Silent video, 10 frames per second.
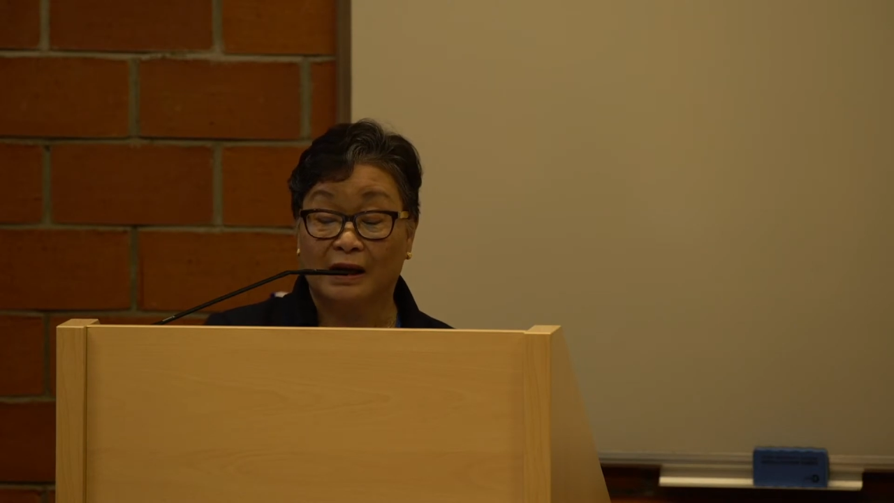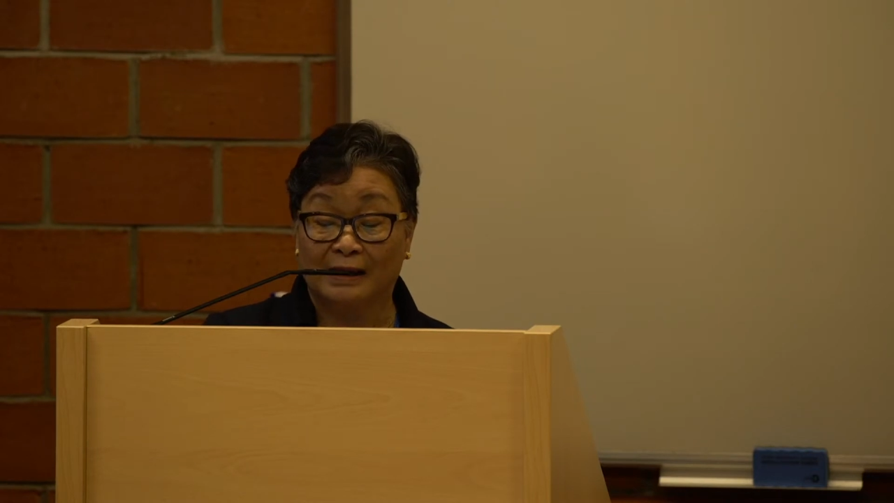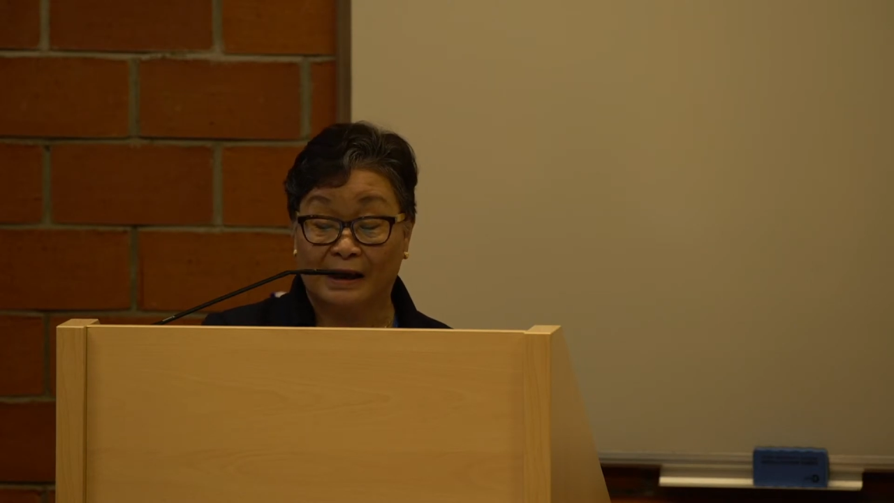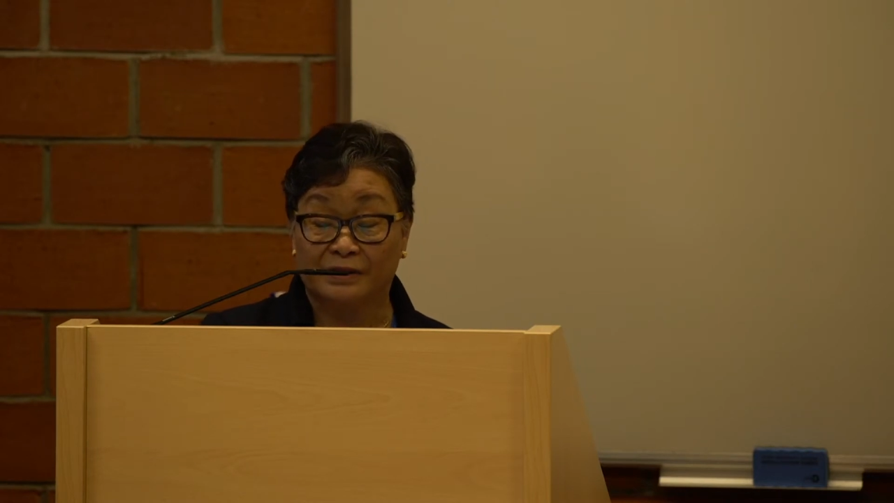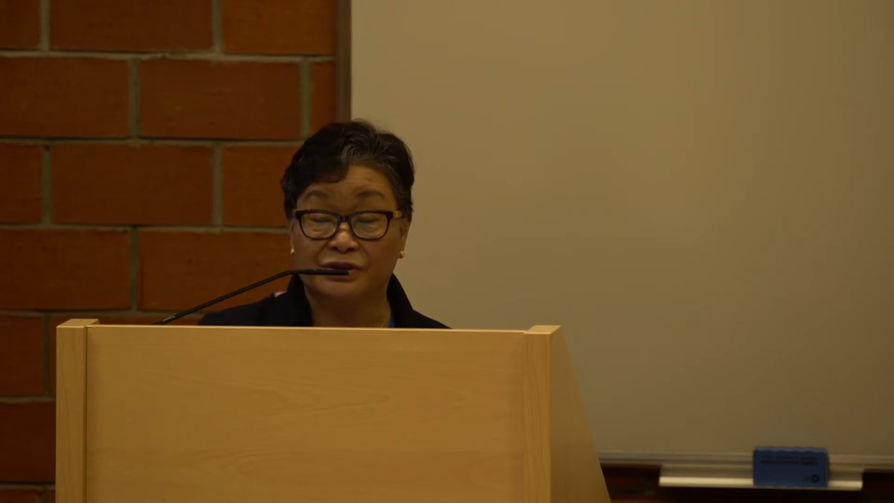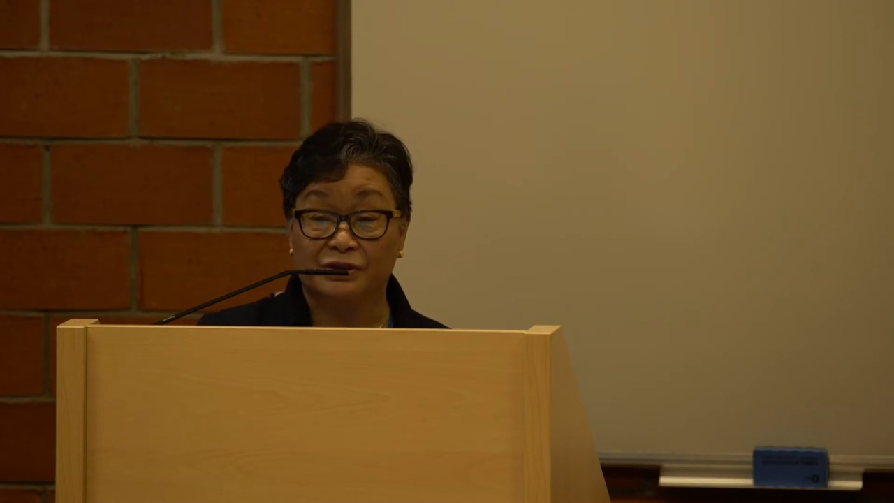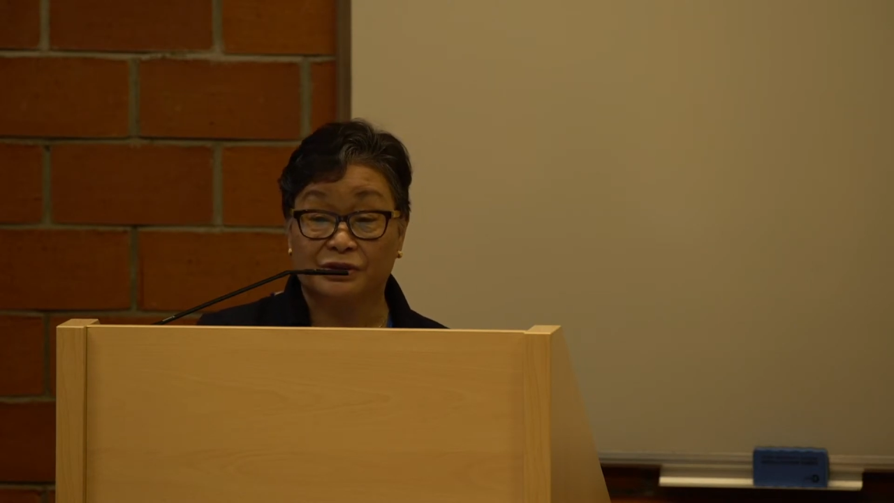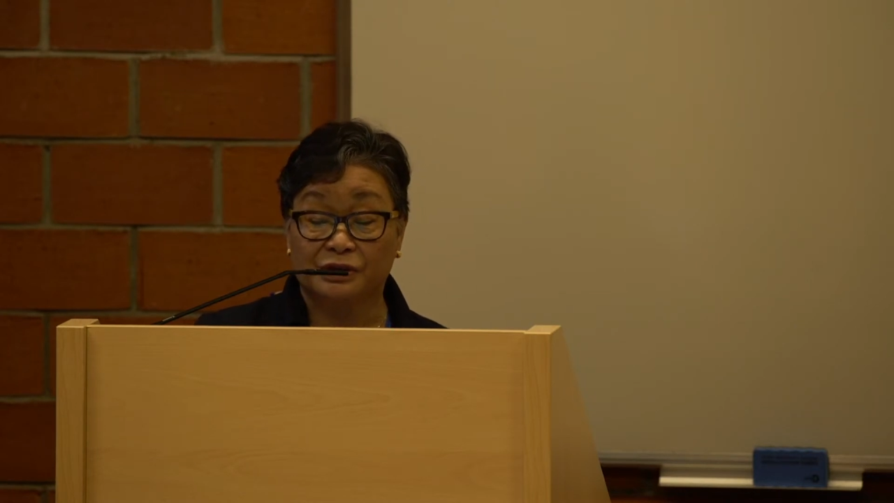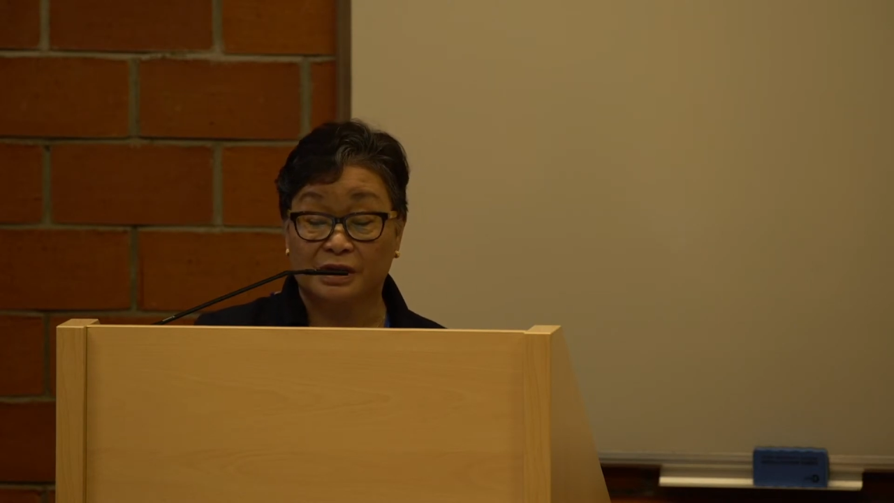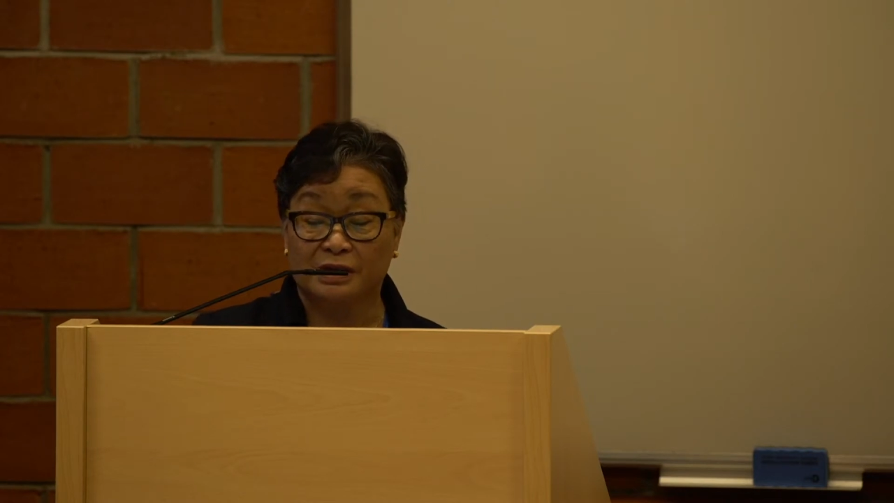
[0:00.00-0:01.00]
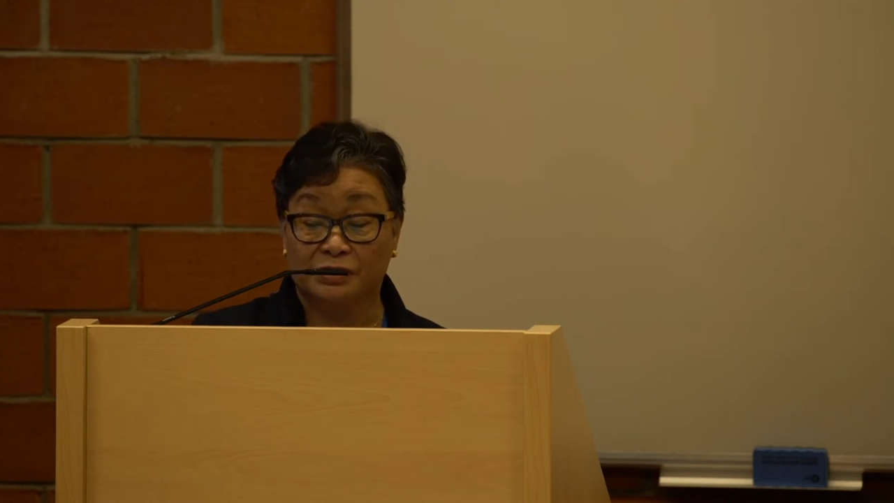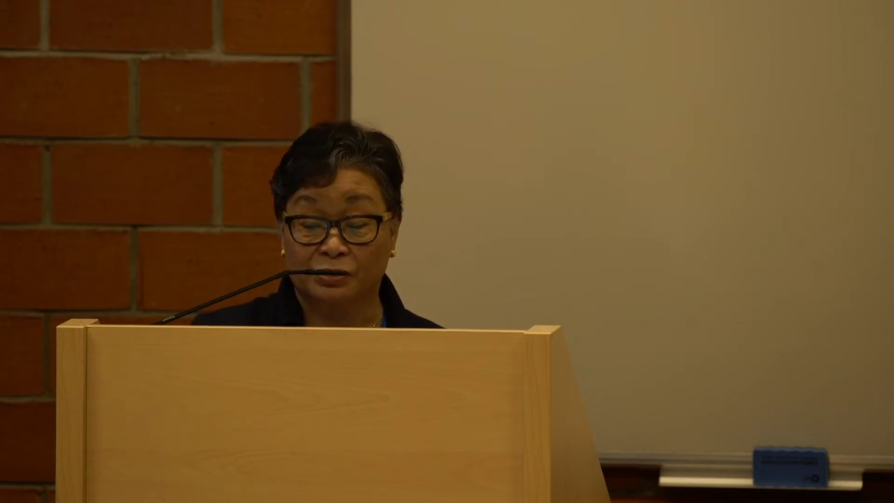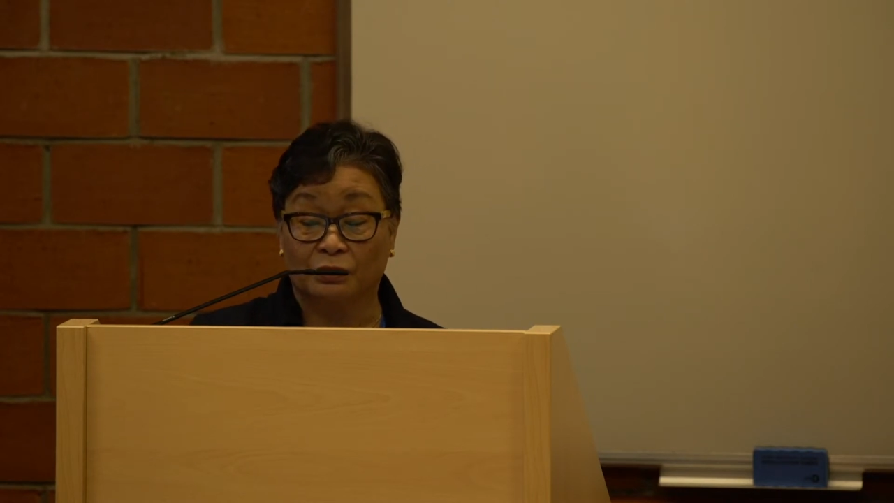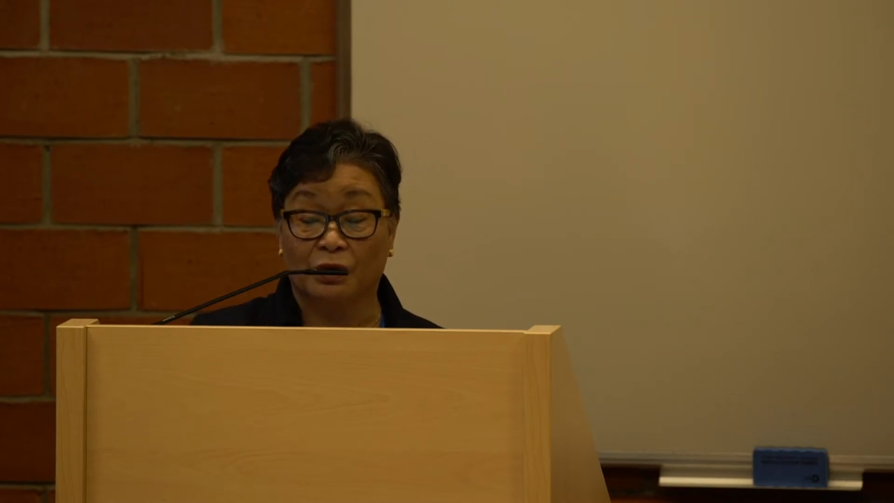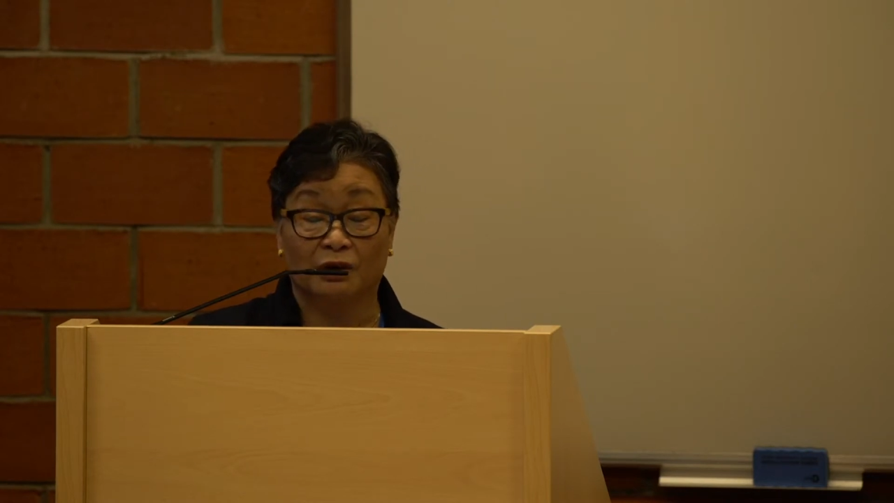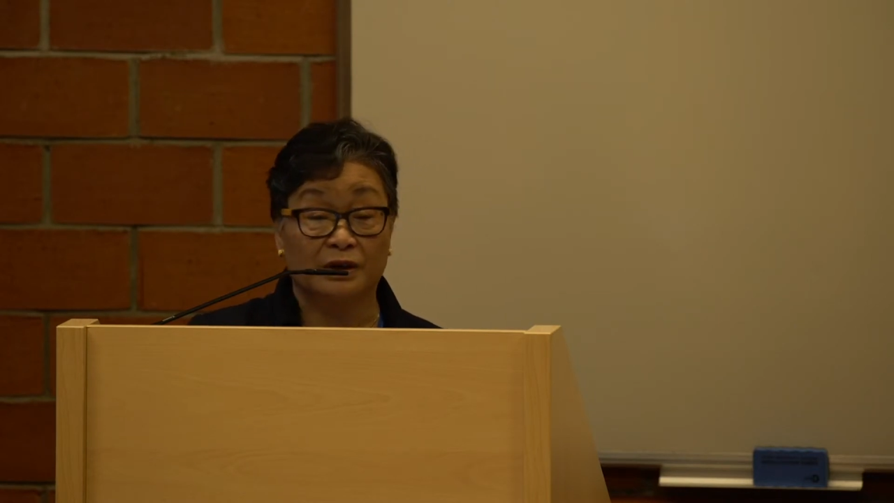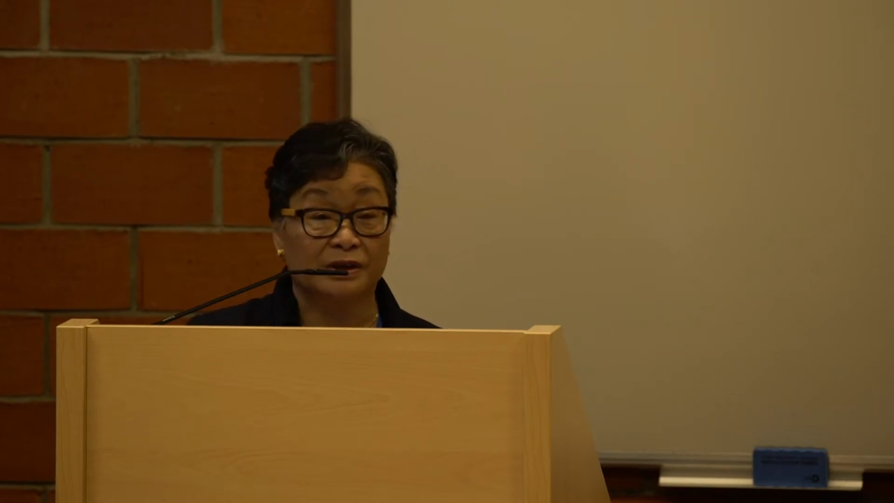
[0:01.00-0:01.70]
and access is no longer